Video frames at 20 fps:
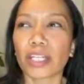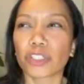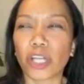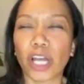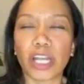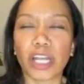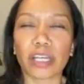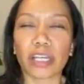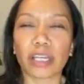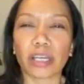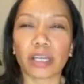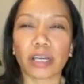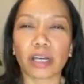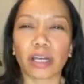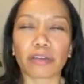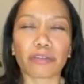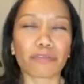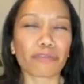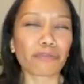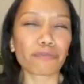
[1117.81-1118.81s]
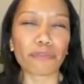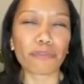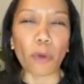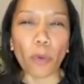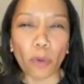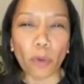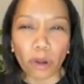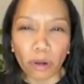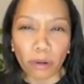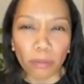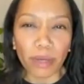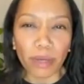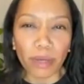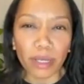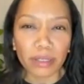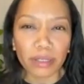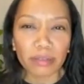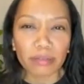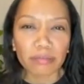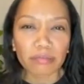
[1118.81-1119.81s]
trying to conform?
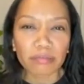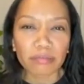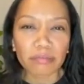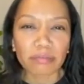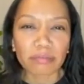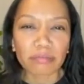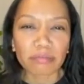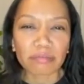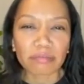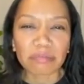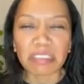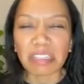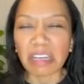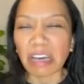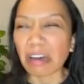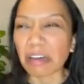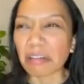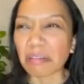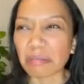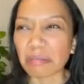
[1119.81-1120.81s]
Ugh,